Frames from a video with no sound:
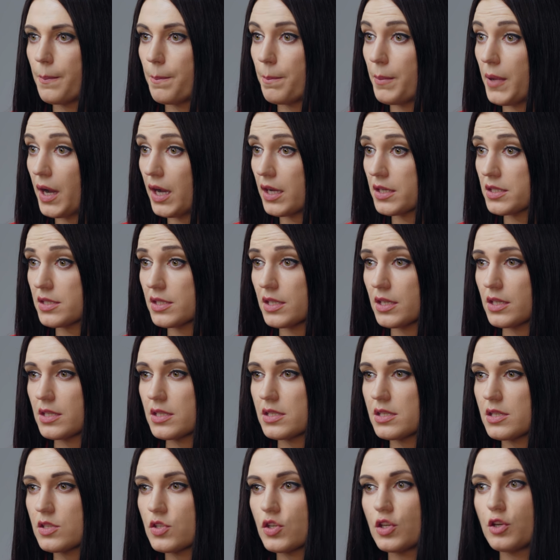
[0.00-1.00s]
But a
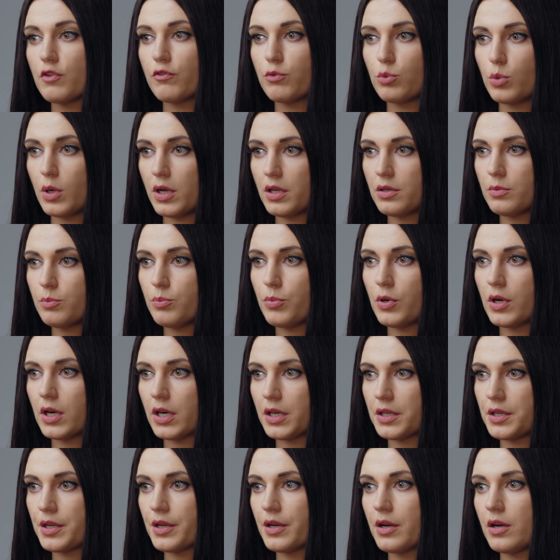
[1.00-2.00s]
decision of one
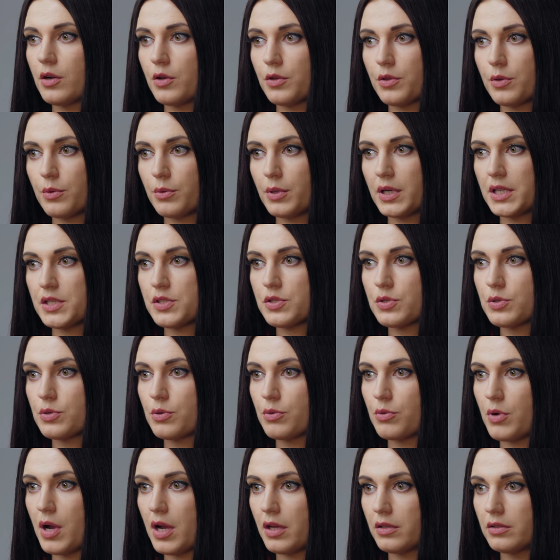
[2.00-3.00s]
partner authorized to
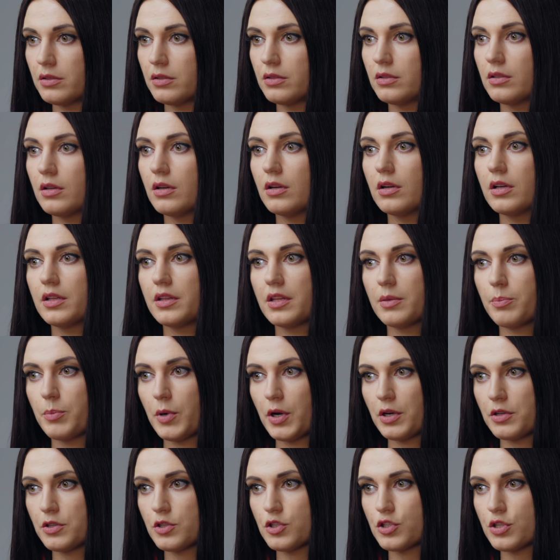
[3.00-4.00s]
run the
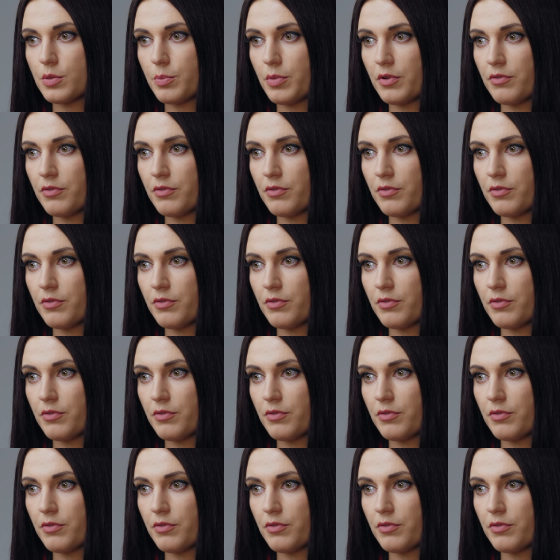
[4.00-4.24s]
partnership